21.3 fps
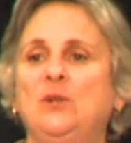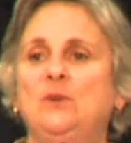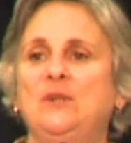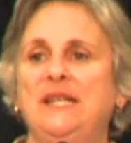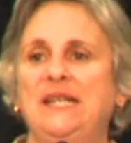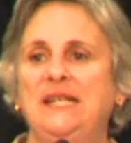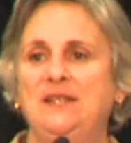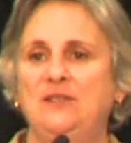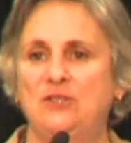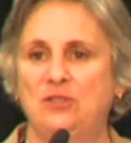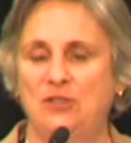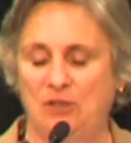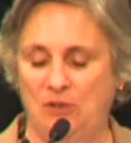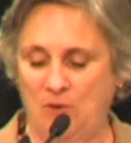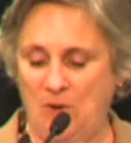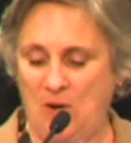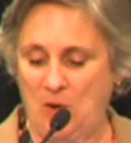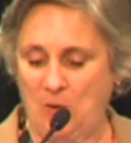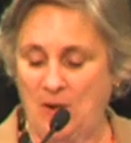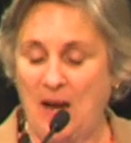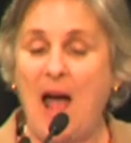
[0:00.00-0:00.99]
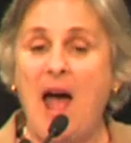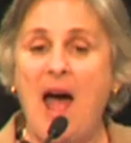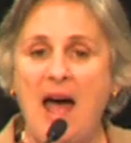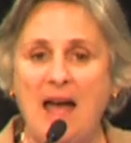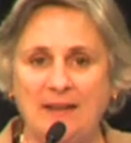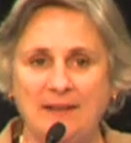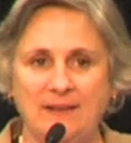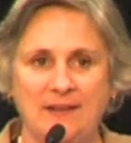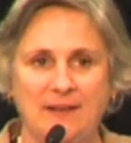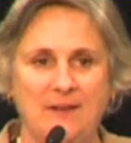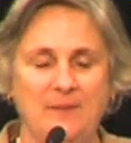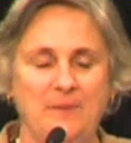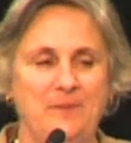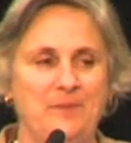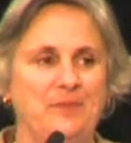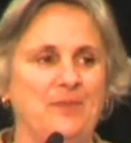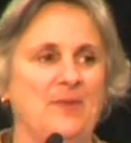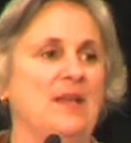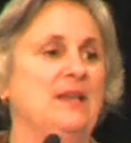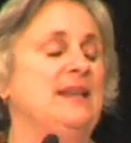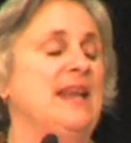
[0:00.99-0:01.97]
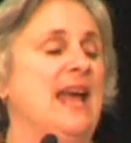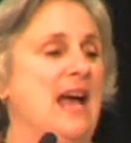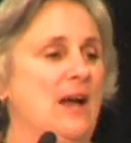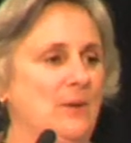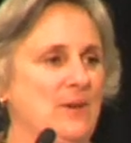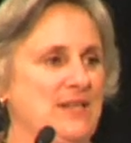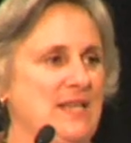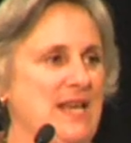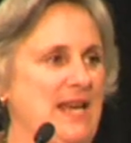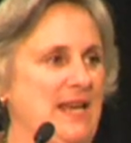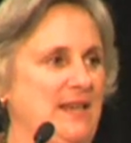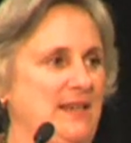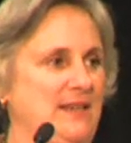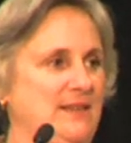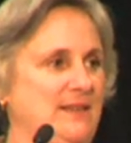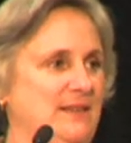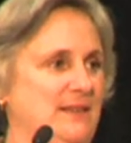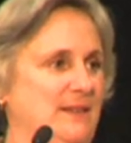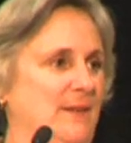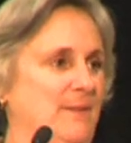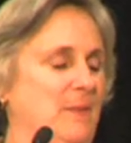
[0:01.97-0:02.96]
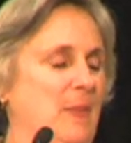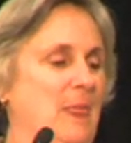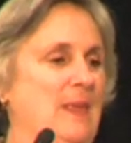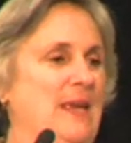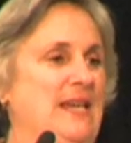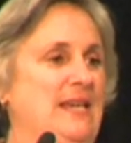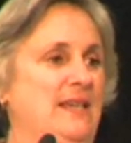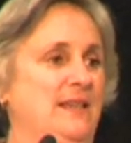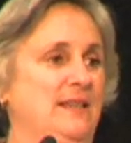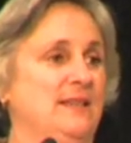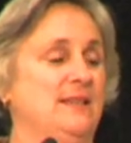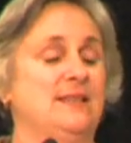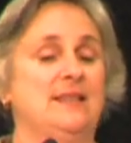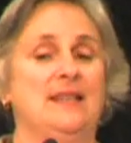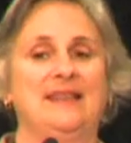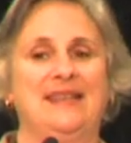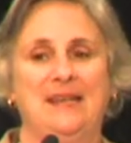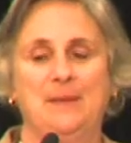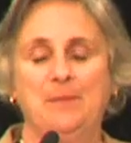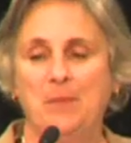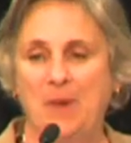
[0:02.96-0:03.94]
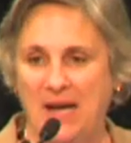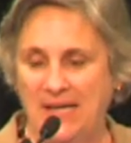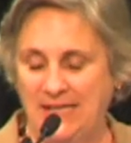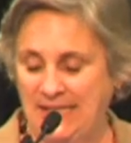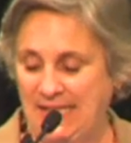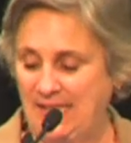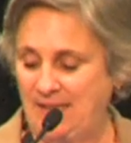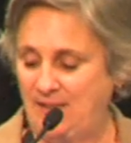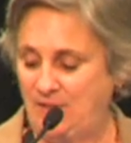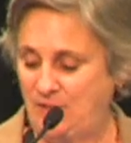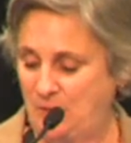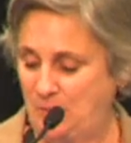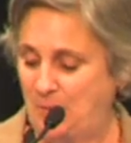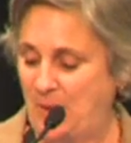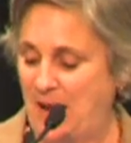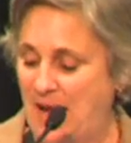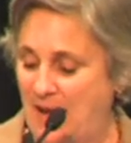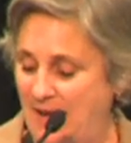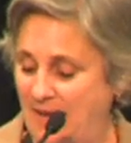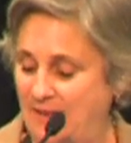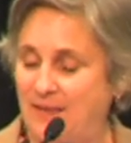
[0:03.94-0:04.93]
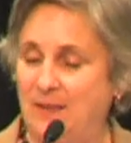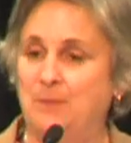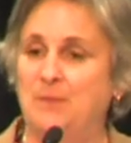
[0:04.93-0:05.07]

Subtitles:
need to grow cotton nowadays is the money to buy the